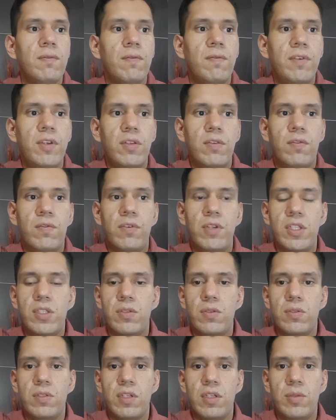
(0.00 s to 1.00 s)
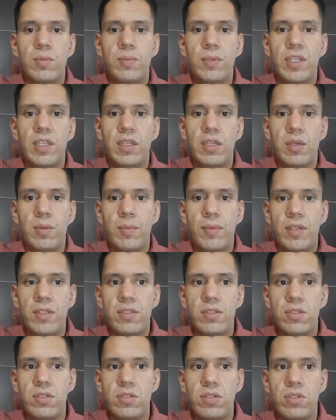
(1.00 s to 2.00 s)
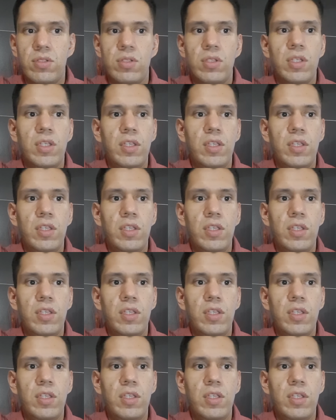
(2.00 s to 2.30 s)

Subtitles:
Feel free to send me a message